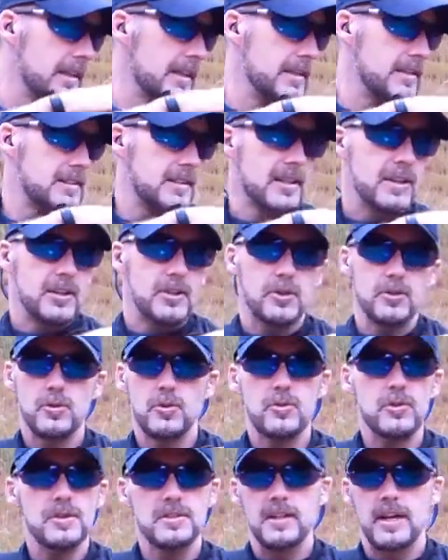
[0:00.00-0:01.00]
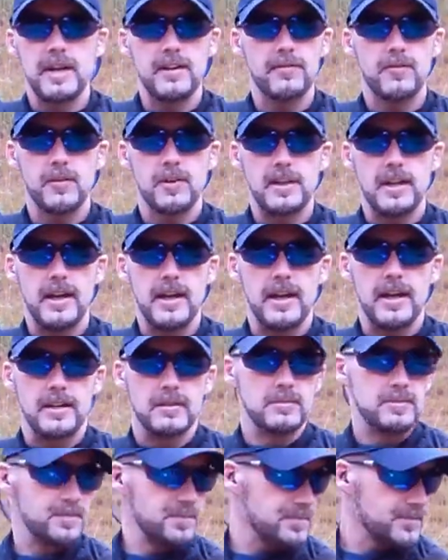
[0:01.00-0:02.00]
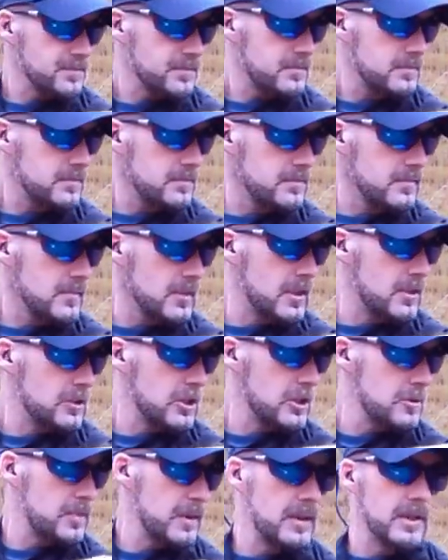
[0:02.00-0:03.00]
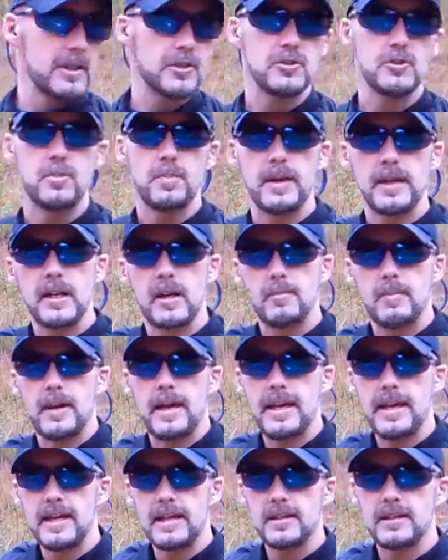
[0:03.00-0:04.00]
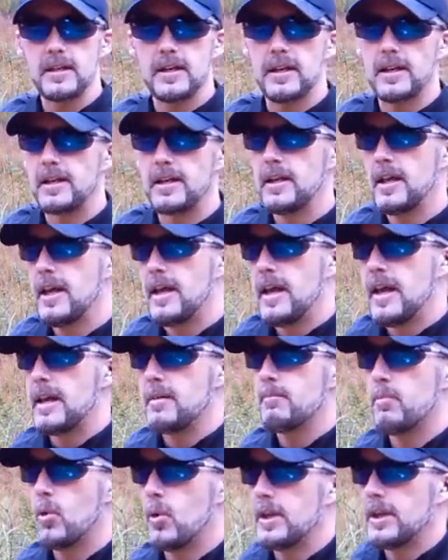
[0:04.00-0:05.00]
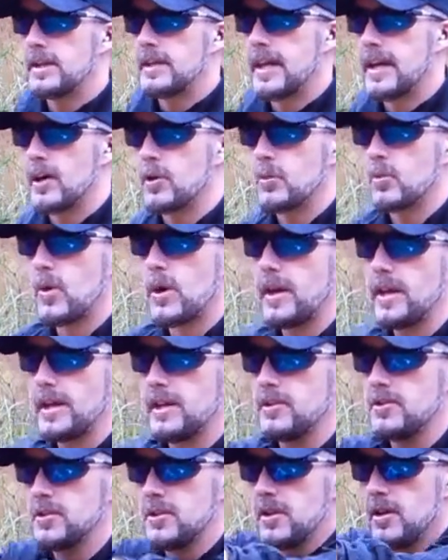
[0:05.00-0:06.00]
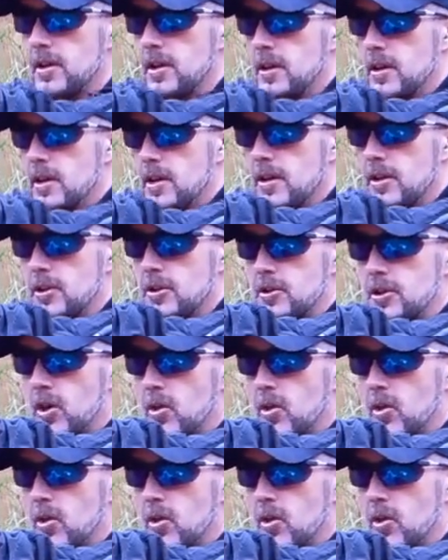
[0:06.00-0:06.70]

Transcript: is, you do this every day. Just because you pick up a handgun and point it down range, you